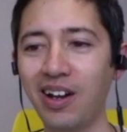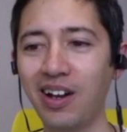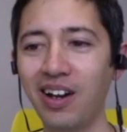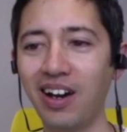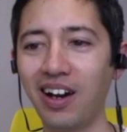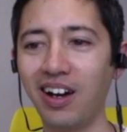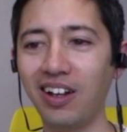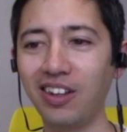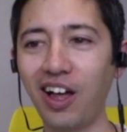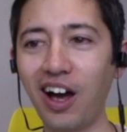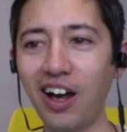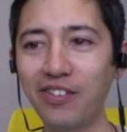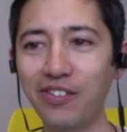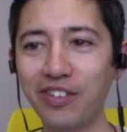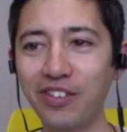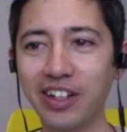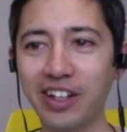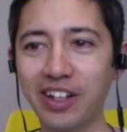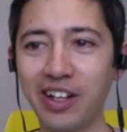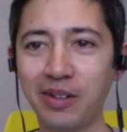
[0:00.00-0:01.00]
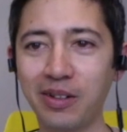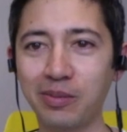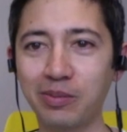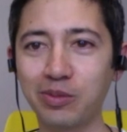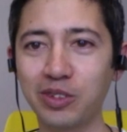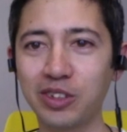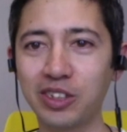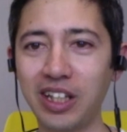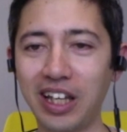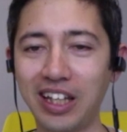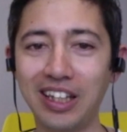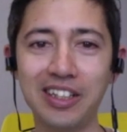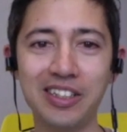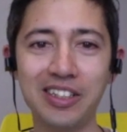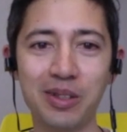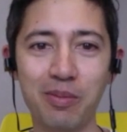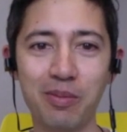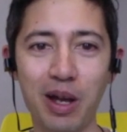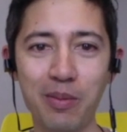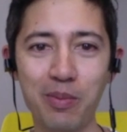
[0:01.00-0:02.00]
a lot of it comes, at least
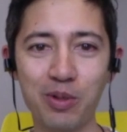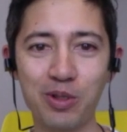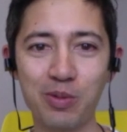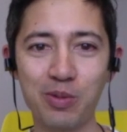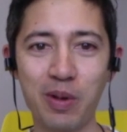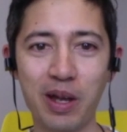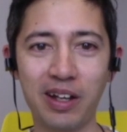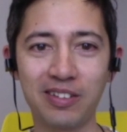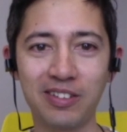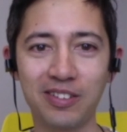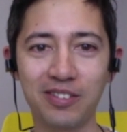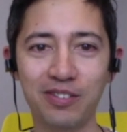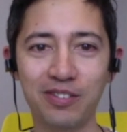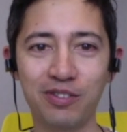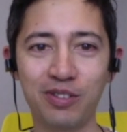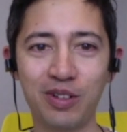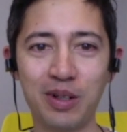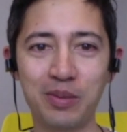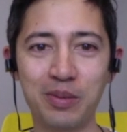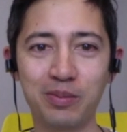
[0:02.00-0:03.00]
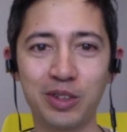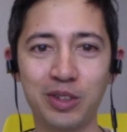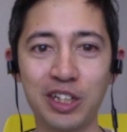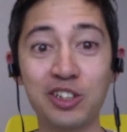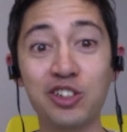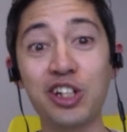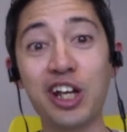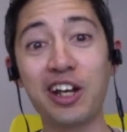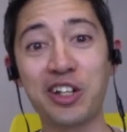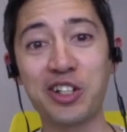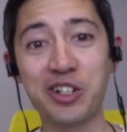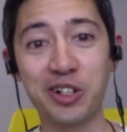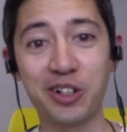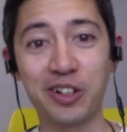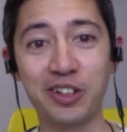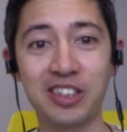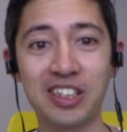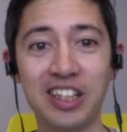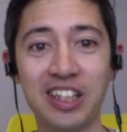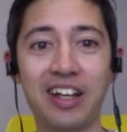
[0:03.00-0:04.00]
in my perspective, from conjecture.
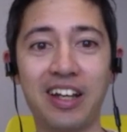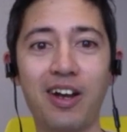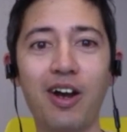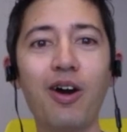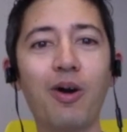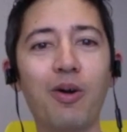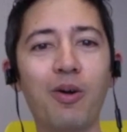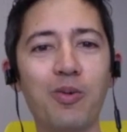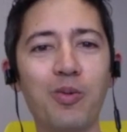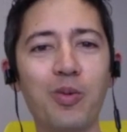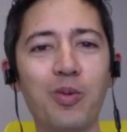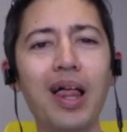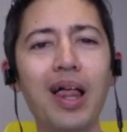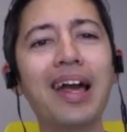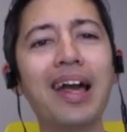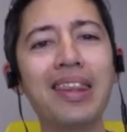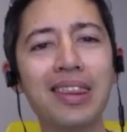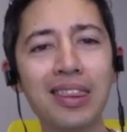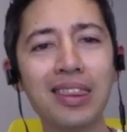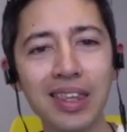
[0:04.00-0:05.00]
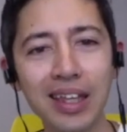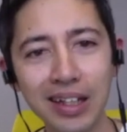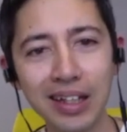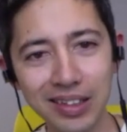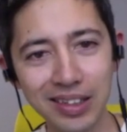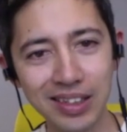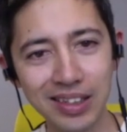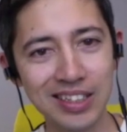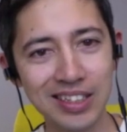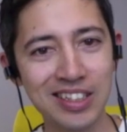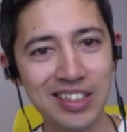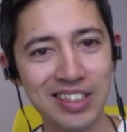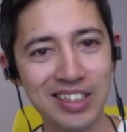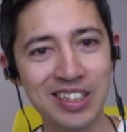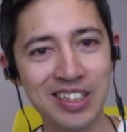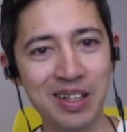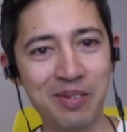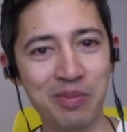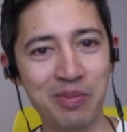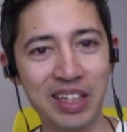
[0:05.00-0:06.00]
It's like, oh, well, I think this is
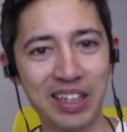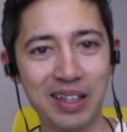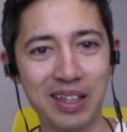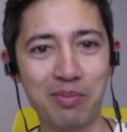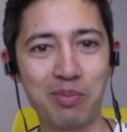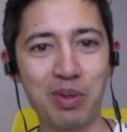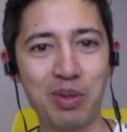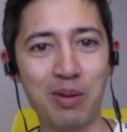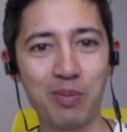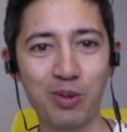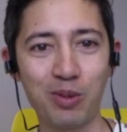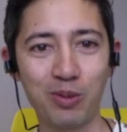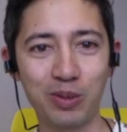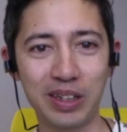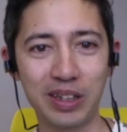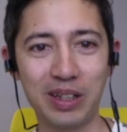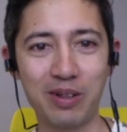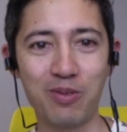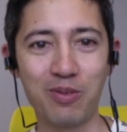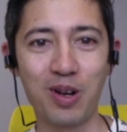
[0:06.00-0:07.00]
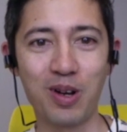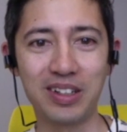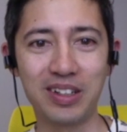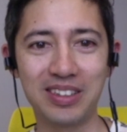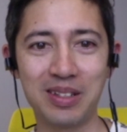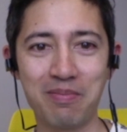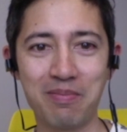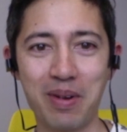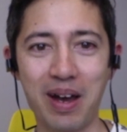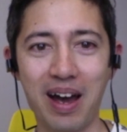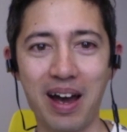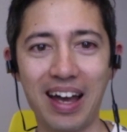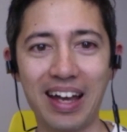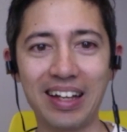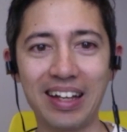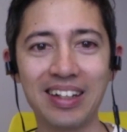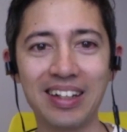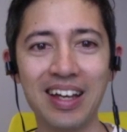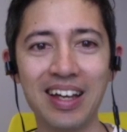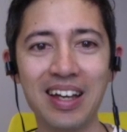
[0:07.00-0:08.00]
something that people really want to buy.
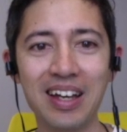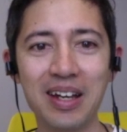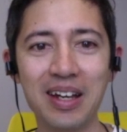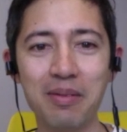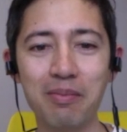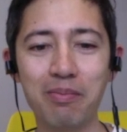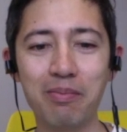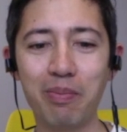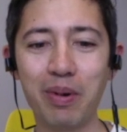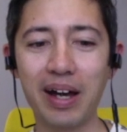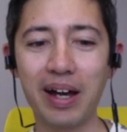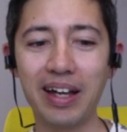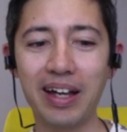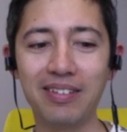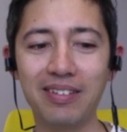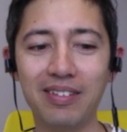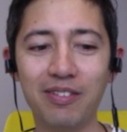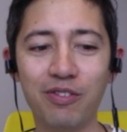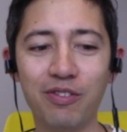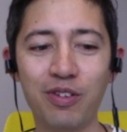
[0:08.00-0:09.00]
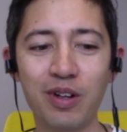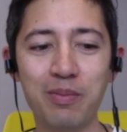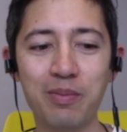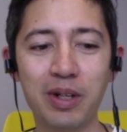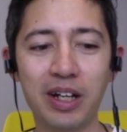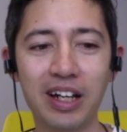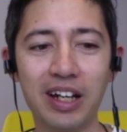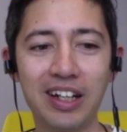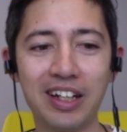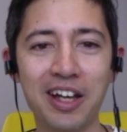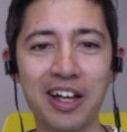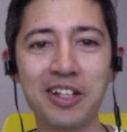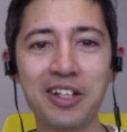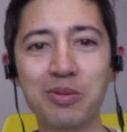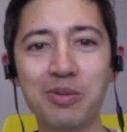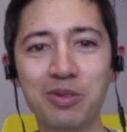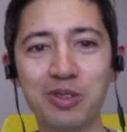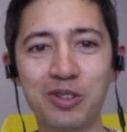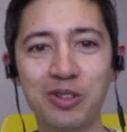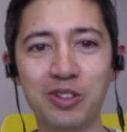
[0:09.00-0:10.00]
But from a
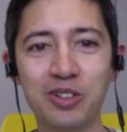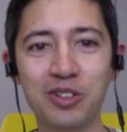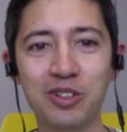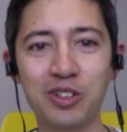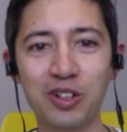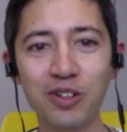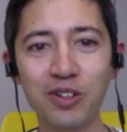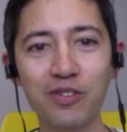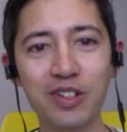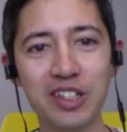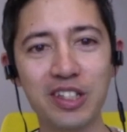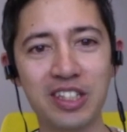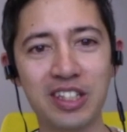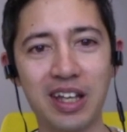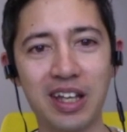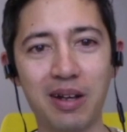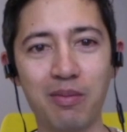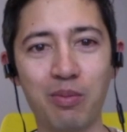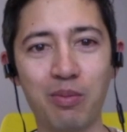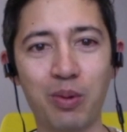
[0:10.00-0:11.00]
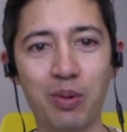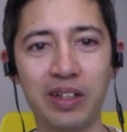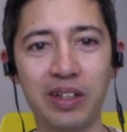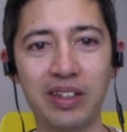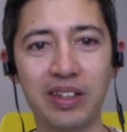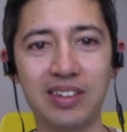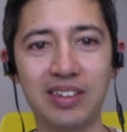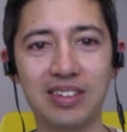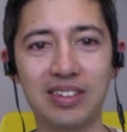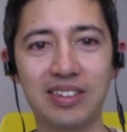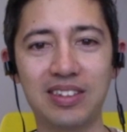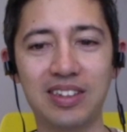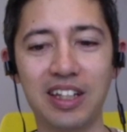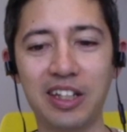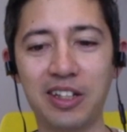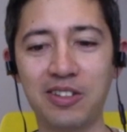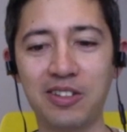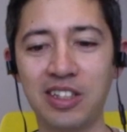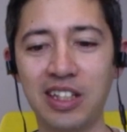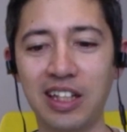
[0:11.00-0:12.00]
customer service standpoint,
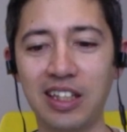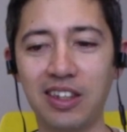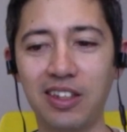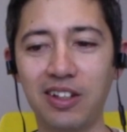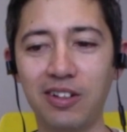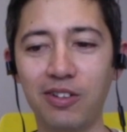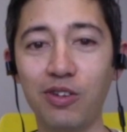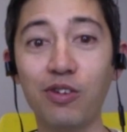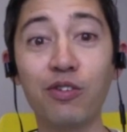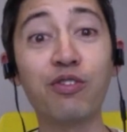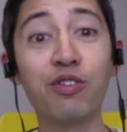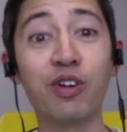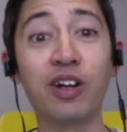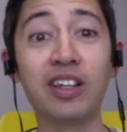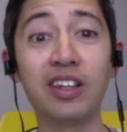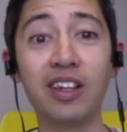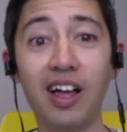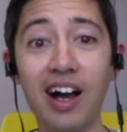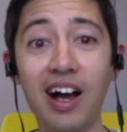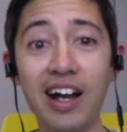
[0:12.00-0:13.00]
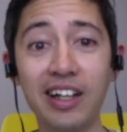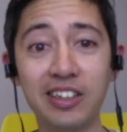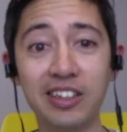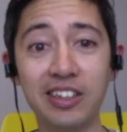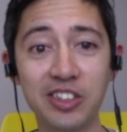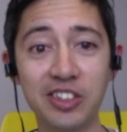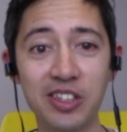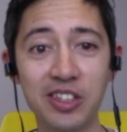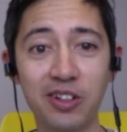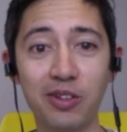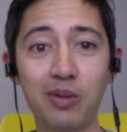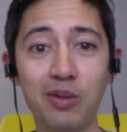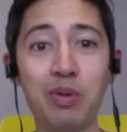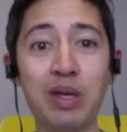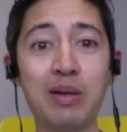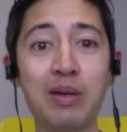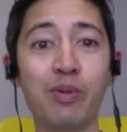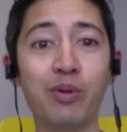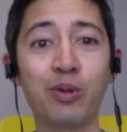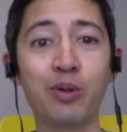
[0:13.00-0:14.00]
like you said, they're the front lines. They're the
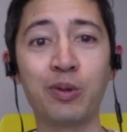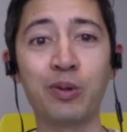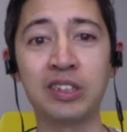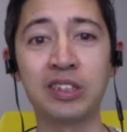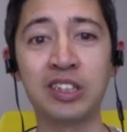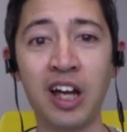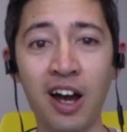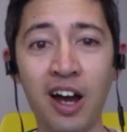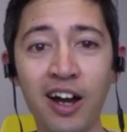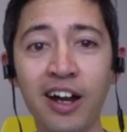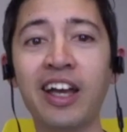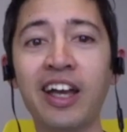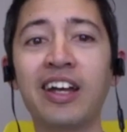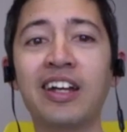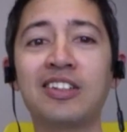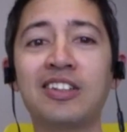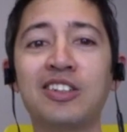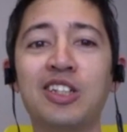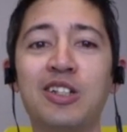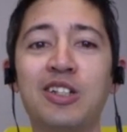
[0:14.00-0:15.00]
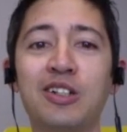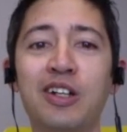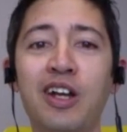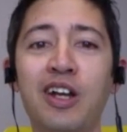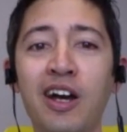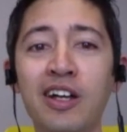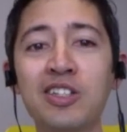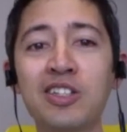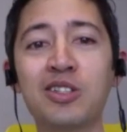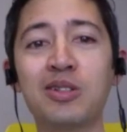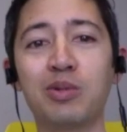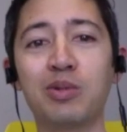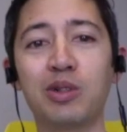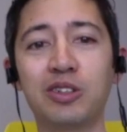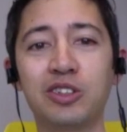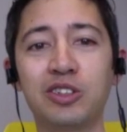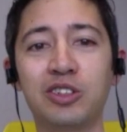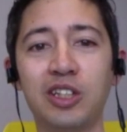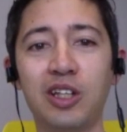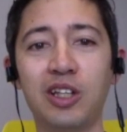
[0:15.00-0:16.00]
people who are talking to your
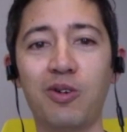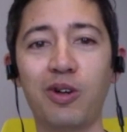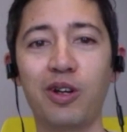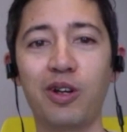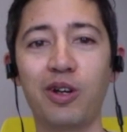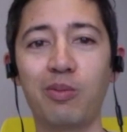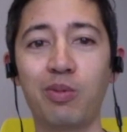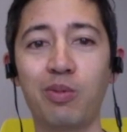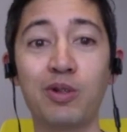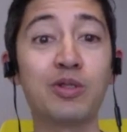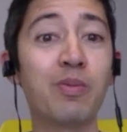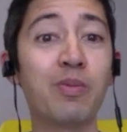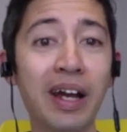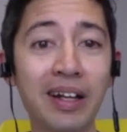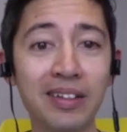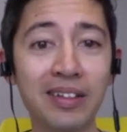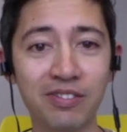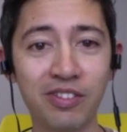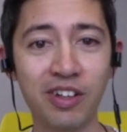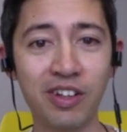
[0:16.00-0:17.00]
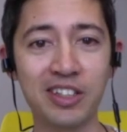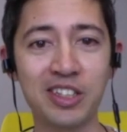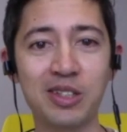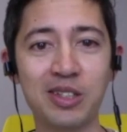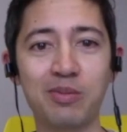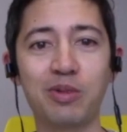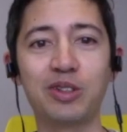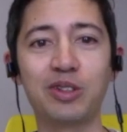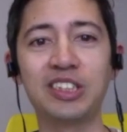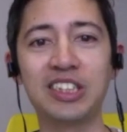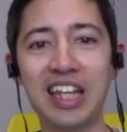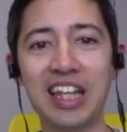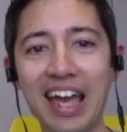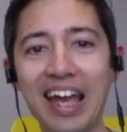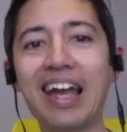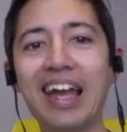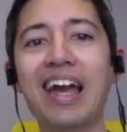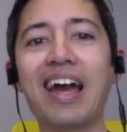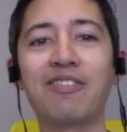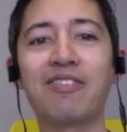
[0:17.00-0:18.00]
customers or your prospective customers
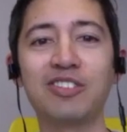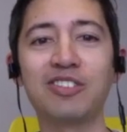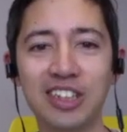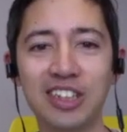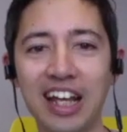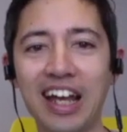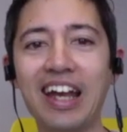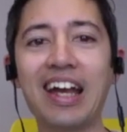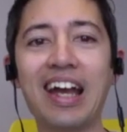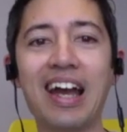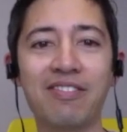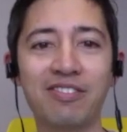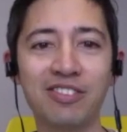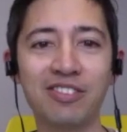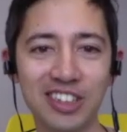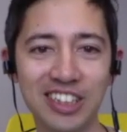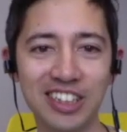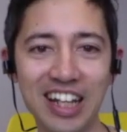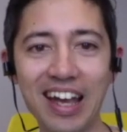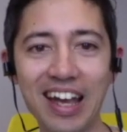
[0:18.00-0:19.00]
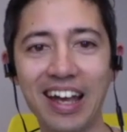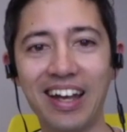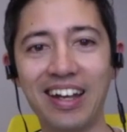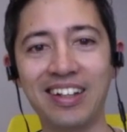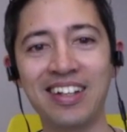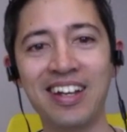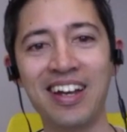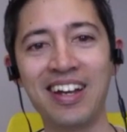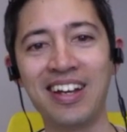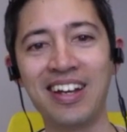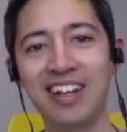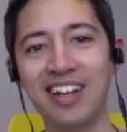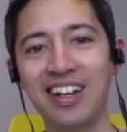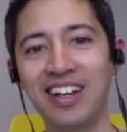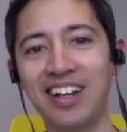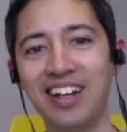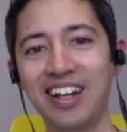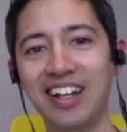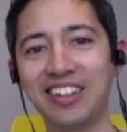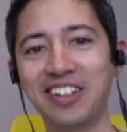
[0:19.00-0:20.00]
day after day after day.
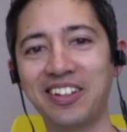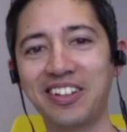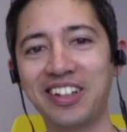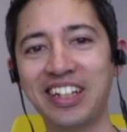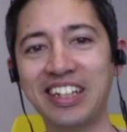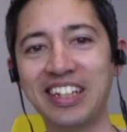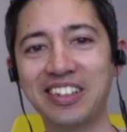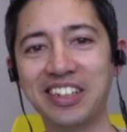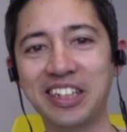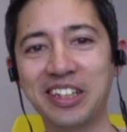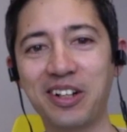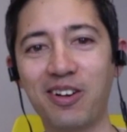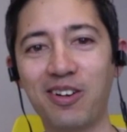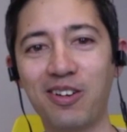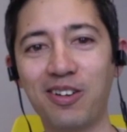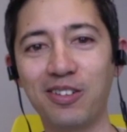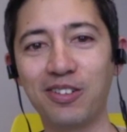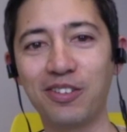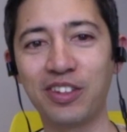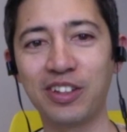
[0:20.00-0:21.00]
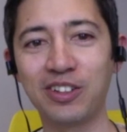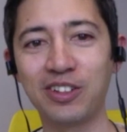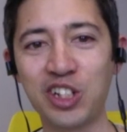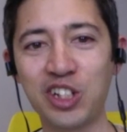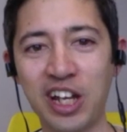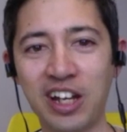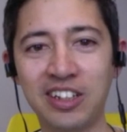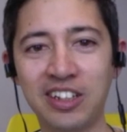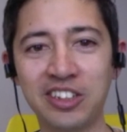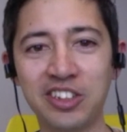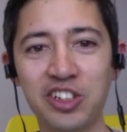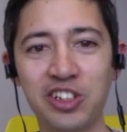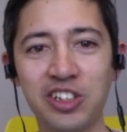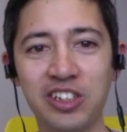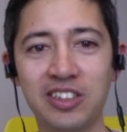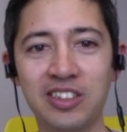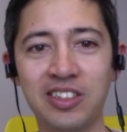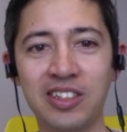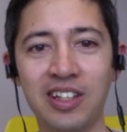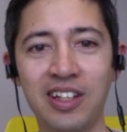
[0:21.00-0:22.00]
And they're hearing all of their
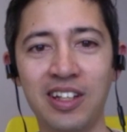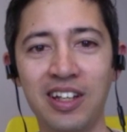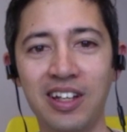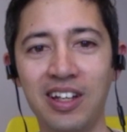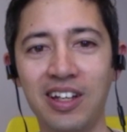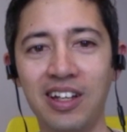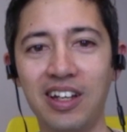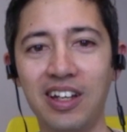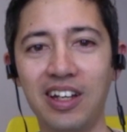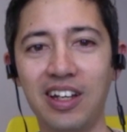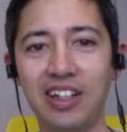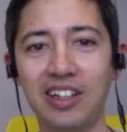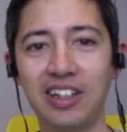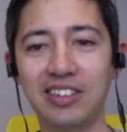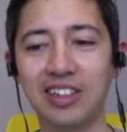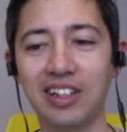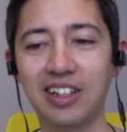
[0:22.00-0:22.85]
challenges and